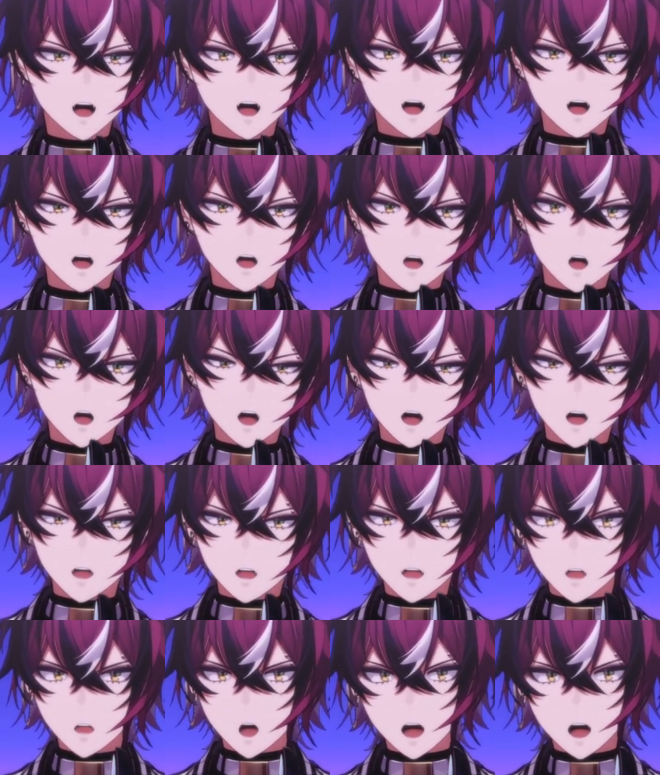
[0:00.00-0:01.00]
Oh,
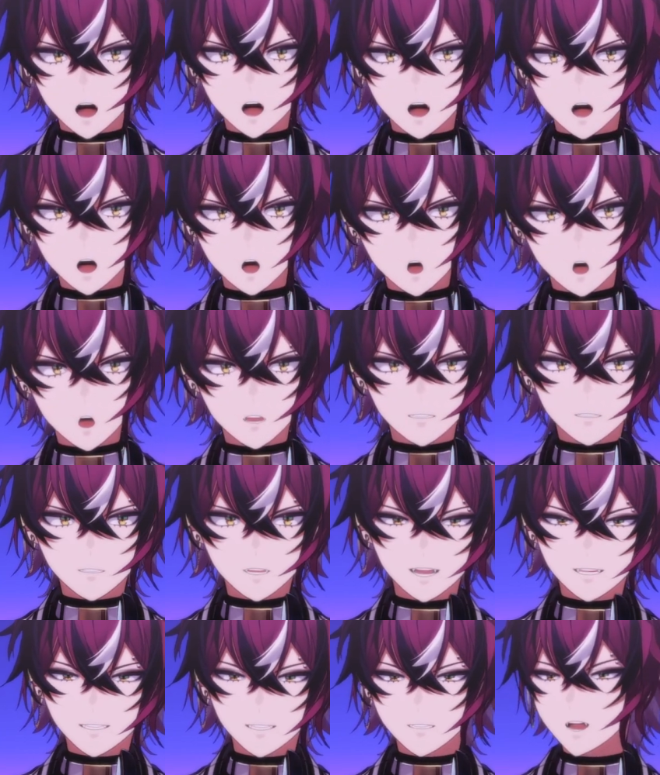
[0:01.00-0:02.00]
was my
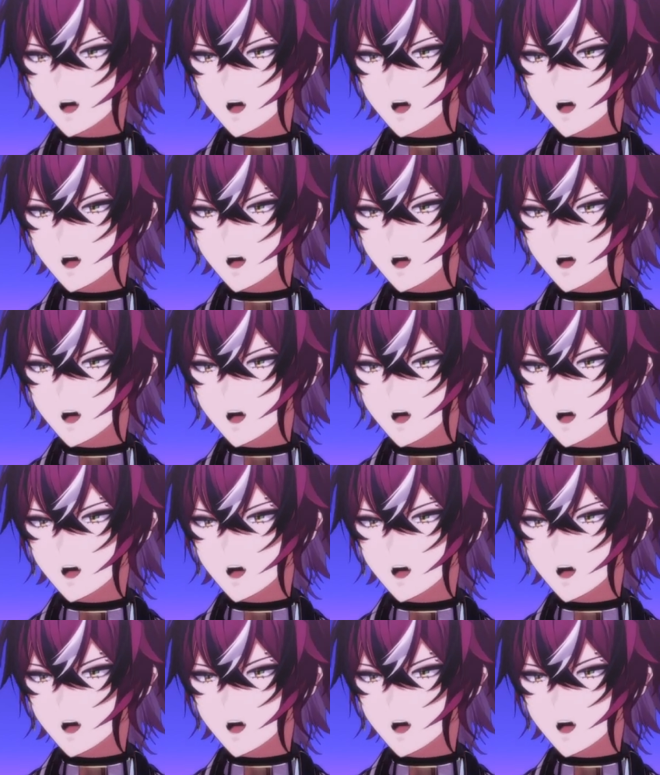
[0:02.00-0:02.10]
voice a